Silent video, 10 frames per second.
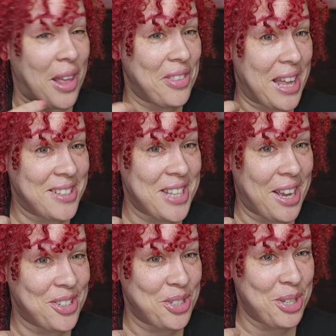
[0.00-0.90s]
That's
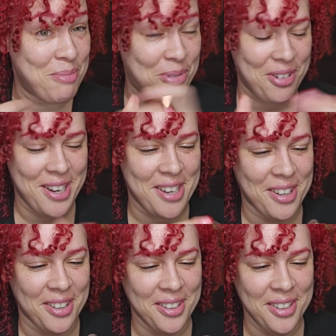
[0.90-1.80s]
actually pretty
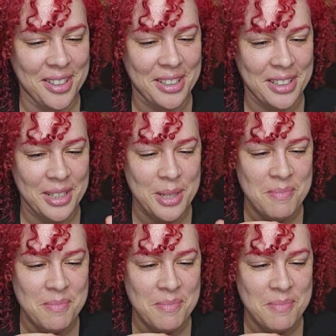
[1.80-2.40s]
good.